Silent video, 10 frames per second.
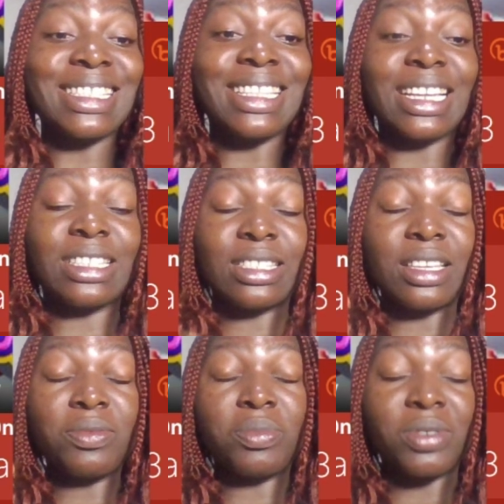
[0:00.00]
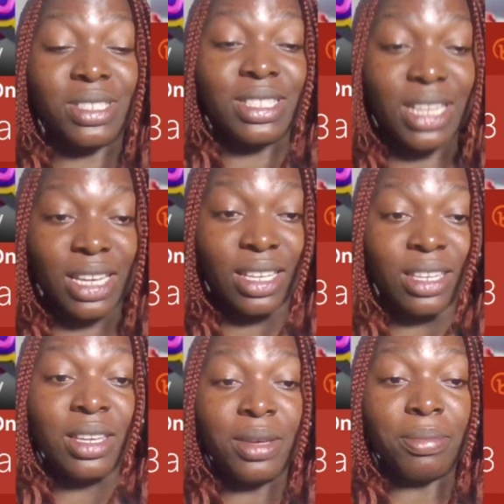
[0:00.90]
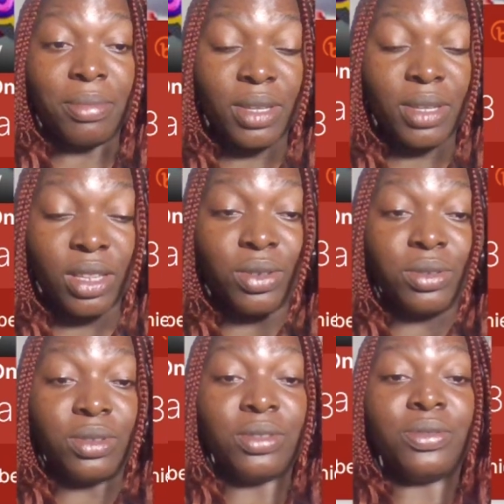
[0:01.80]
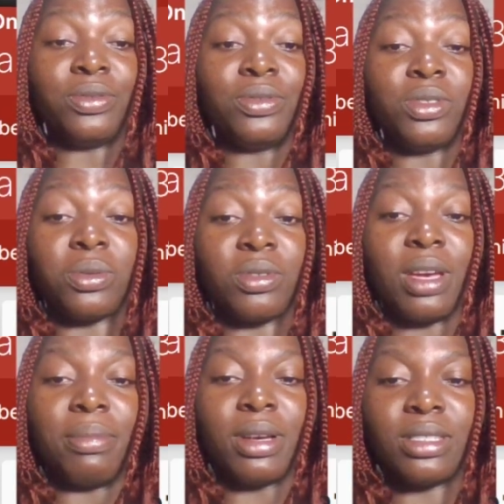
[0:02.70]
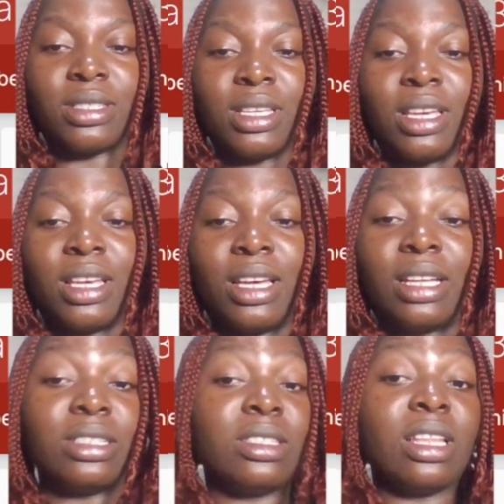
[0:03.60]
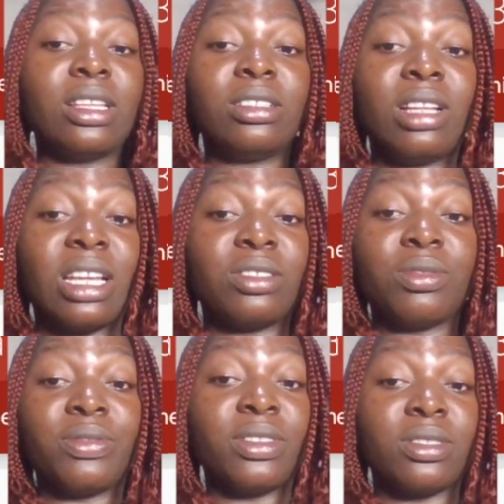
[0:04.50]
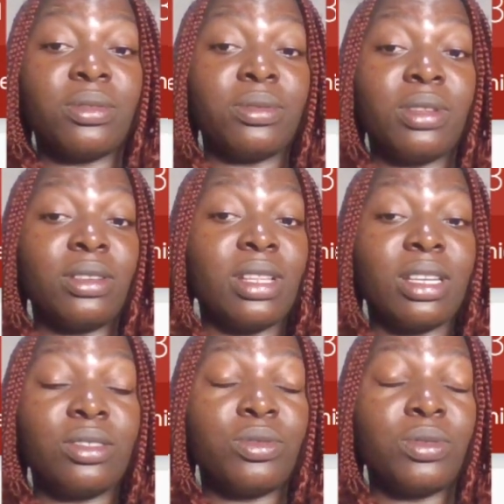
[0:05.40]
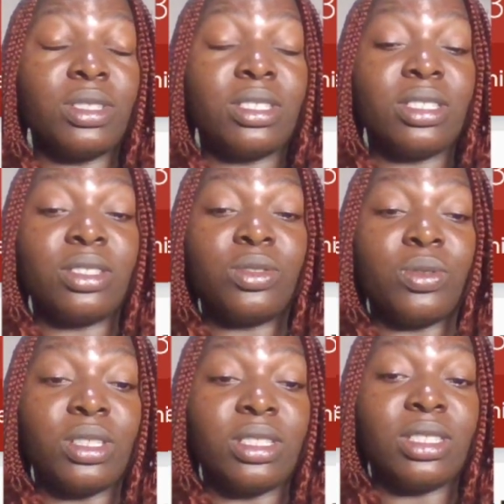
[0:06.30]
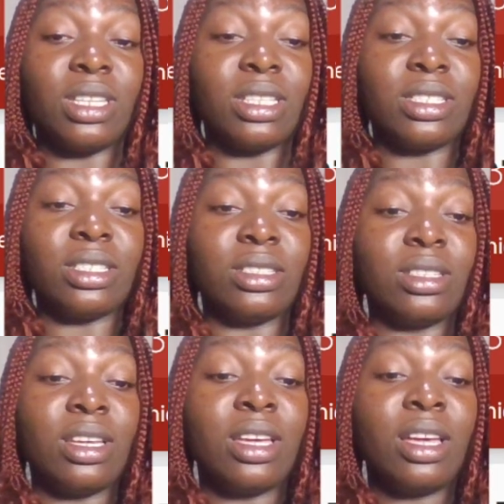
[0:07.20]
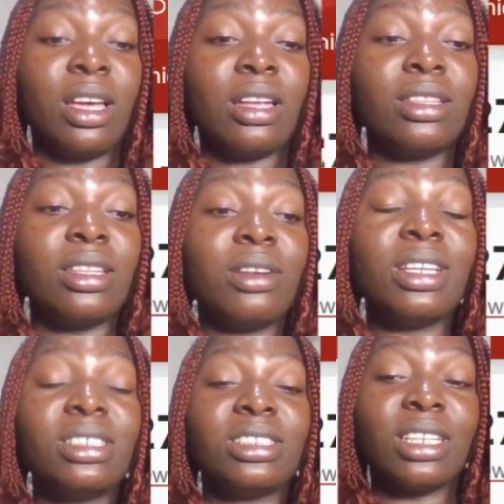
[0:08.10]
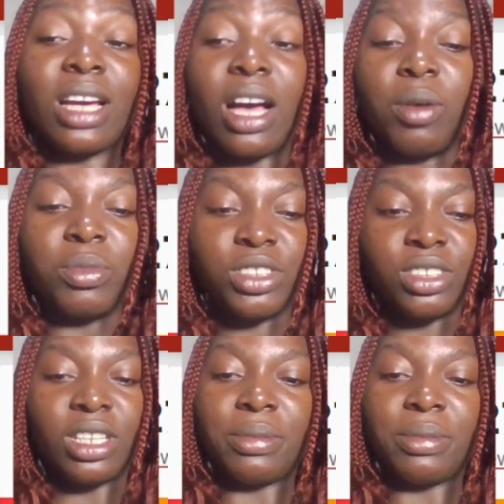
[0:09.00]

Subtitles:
97.9 million subscribers, and it started like 12 years ago. That was like 2013. And now let's check how much they are